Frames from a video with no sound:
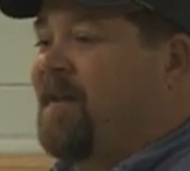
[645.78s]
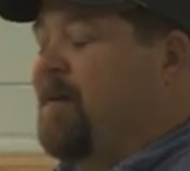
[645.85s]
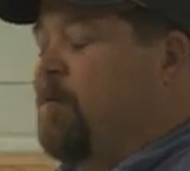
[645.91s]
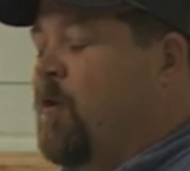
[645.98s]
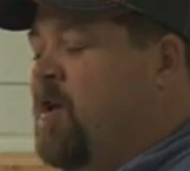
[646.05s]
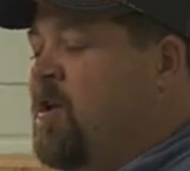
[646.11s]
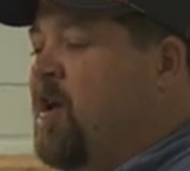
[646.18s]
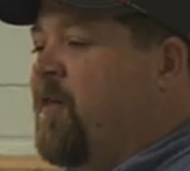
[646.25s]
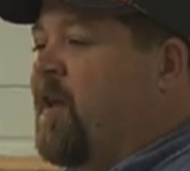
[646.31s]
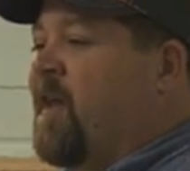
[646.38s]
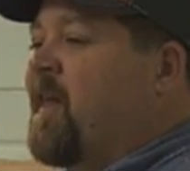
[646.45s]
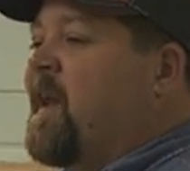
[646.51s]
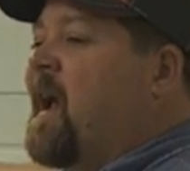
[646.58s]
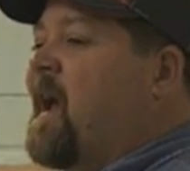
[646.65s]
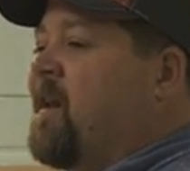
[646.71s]
Wasn't nothing
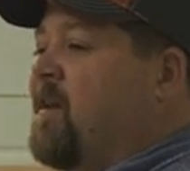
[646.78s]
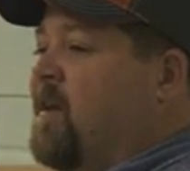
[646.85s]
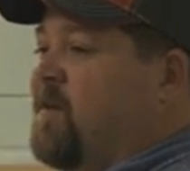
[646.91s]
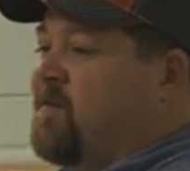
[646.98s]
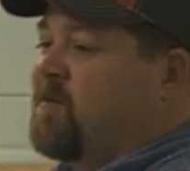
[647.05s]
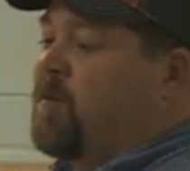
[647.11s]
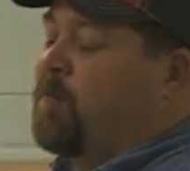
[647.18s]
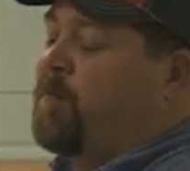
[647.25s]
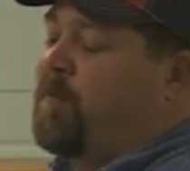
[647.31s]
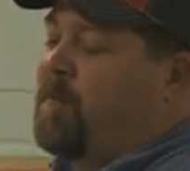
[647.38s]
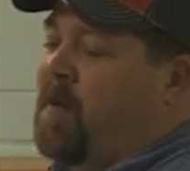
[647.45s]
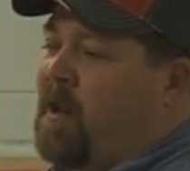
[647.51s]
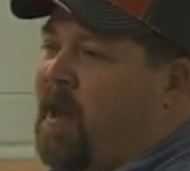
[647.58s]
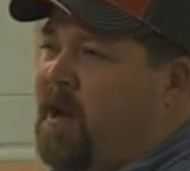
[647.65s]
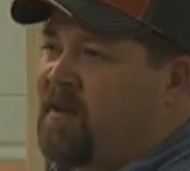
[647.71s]
that I did. So
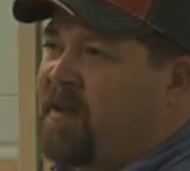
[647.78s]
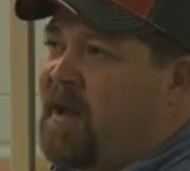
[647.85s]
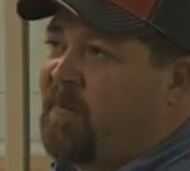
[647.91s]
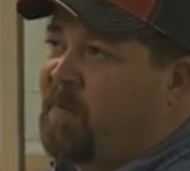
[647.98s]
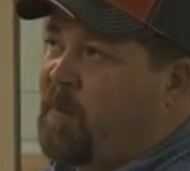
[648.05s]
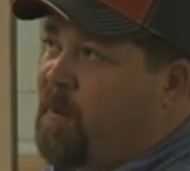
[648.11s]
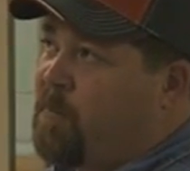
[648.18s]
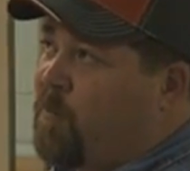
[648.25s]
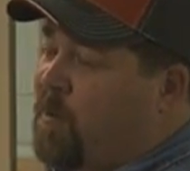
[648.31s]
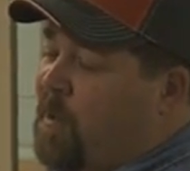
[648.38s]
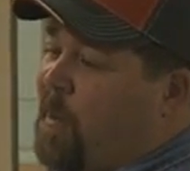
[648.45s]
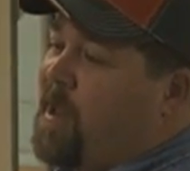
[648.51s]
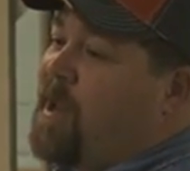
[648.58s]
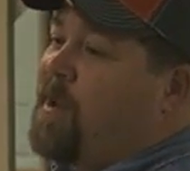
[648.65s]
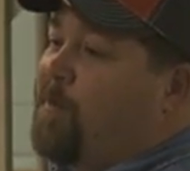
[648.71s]
a lot of times people
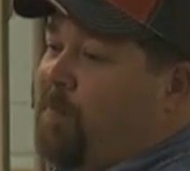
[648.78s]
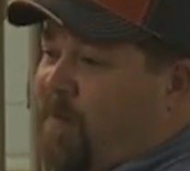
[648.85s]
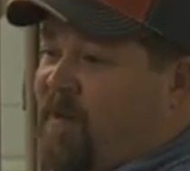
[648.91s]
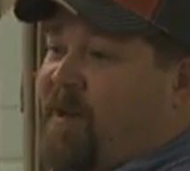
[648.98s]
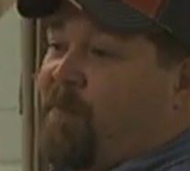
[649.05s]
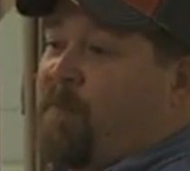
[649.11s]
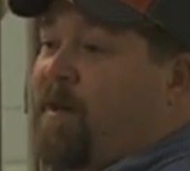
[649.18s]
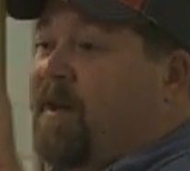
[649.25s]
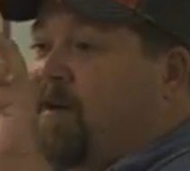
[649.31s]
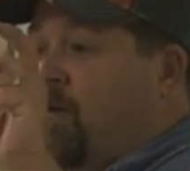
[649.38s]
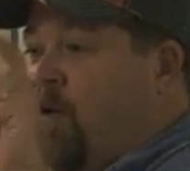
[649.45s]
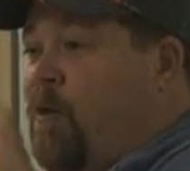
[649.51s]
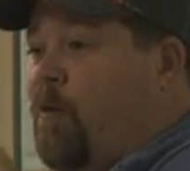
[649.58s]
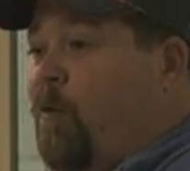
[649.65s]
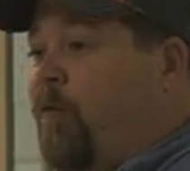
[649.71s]
claim that they made
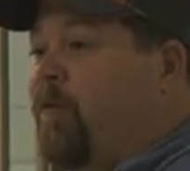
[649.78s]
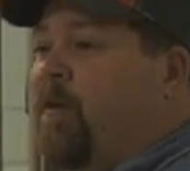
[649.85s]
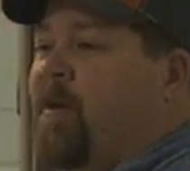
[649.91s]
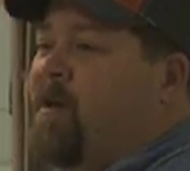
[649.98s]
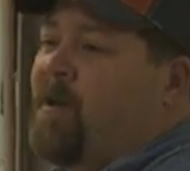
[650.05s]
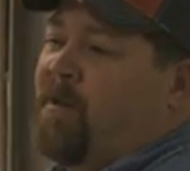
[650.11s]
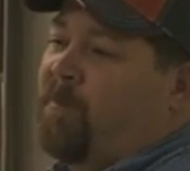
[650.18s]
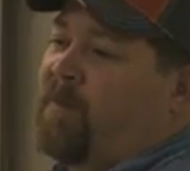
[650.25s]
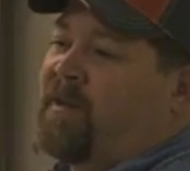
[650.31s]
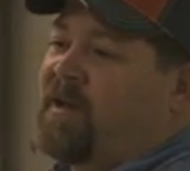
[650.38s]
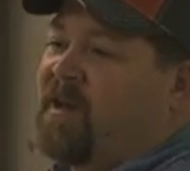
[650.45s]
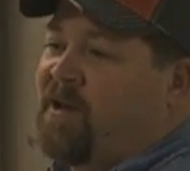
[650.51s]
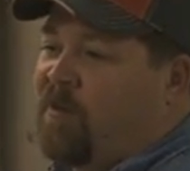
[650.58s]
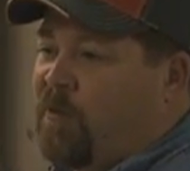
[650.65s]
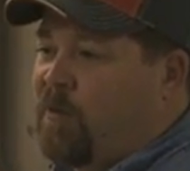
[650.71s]
goals, but they
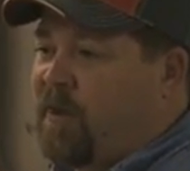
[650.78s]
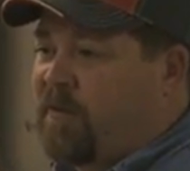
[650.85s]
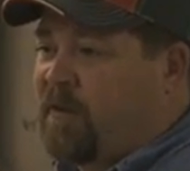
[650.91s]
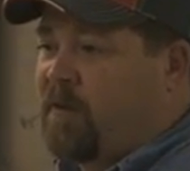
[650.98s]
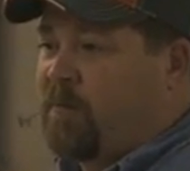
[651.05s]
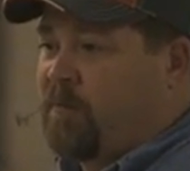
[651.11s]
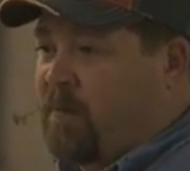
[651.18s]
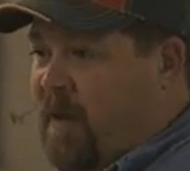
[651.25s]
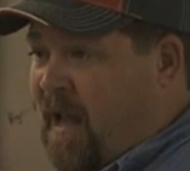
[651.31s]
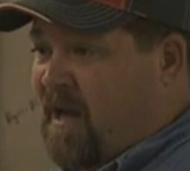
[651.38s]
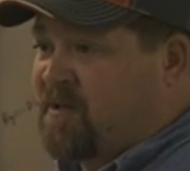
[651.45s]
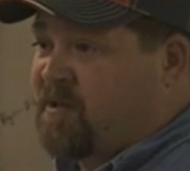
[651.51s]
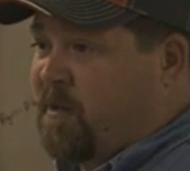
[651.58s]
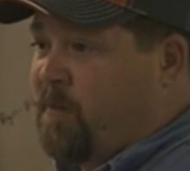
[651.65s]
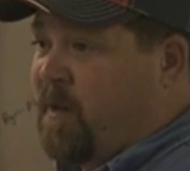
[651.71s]
didn't do nothing to
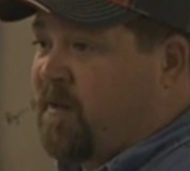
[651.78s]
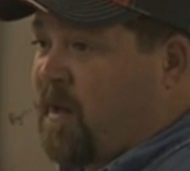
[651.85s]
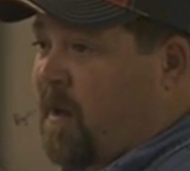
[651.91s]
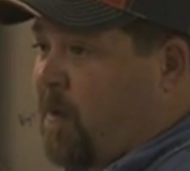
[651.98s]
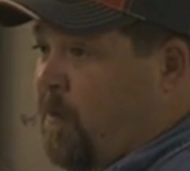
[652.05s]
actually meet that